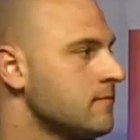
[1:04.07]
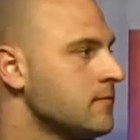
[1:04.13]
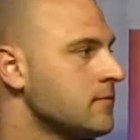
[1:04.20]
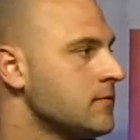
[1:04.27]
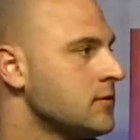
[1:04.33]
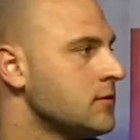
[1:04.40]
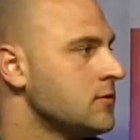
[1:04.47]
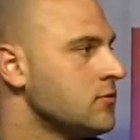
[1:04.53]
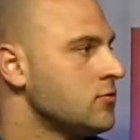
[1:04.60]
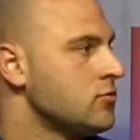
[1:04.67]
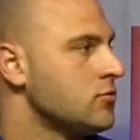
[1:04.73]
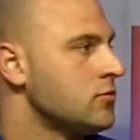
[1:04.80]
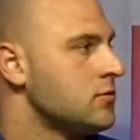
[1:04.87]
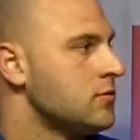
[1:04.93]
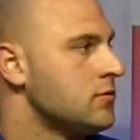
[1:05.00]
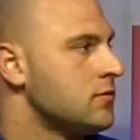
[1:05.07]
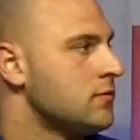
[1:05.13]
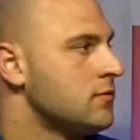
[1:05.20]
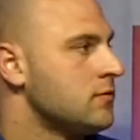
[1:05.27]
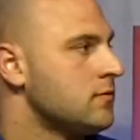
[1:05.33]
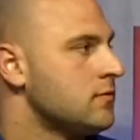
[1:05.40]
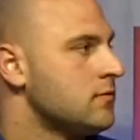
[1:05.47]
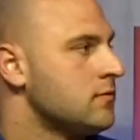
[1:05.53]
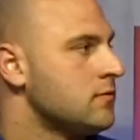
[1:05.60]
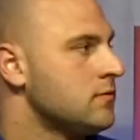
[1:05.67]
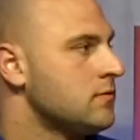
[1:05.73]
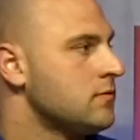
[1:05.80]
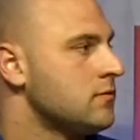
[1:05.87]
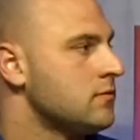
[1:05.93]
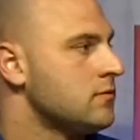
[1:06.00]

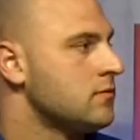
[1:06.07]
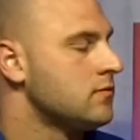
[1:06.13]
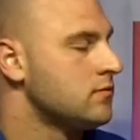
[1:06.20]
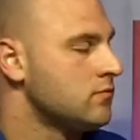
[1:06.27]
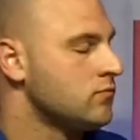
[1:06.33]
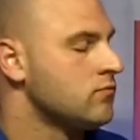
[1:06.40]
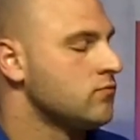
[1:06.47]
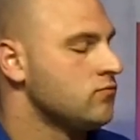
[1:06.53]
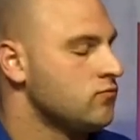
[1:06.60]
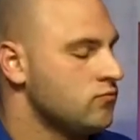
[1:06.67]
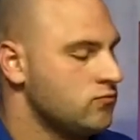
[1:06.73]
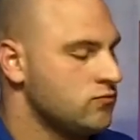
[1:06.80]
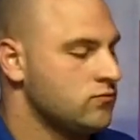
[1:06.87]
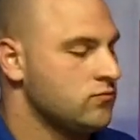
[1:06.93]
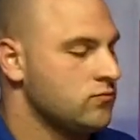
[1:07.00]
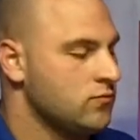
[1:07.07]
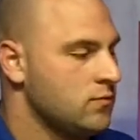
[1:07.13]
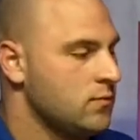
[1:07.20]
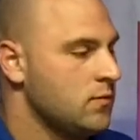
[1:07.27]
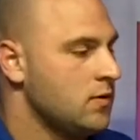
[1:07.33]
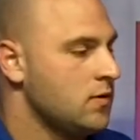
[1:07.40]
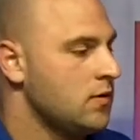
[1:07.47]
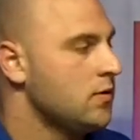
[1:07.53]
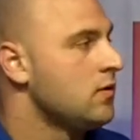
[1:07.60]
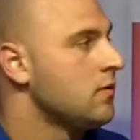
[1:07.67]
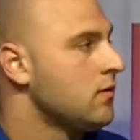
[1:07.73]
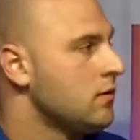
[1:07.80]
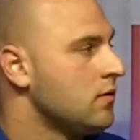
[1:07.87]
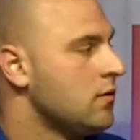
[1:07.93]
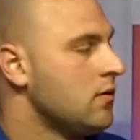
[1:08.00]

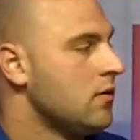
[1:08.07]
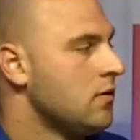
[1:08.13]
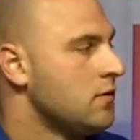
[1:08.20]
(not speaking)